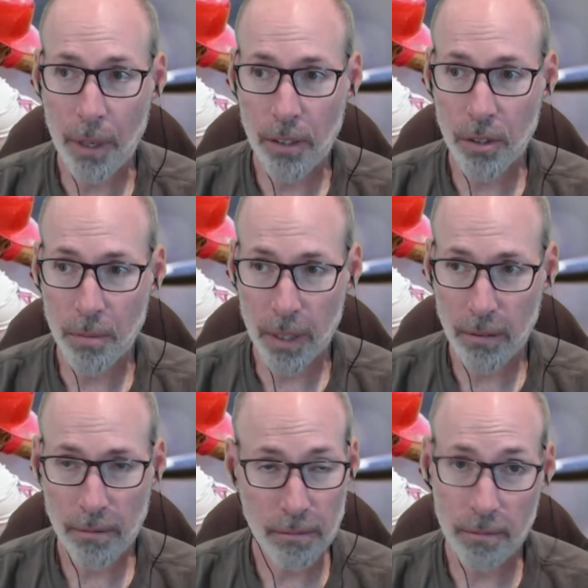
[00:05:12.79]
excuse me.
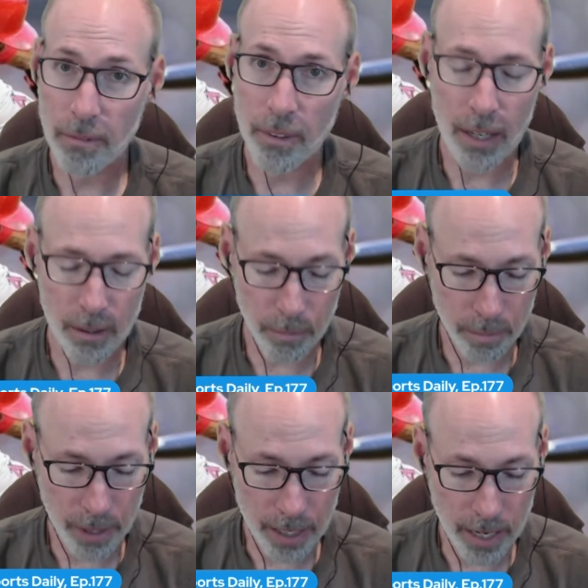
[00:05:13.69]
I don't know how to
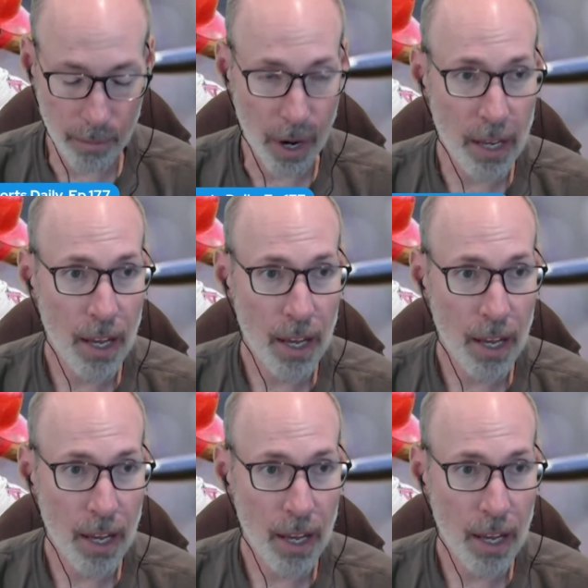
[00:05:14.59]
say his name right.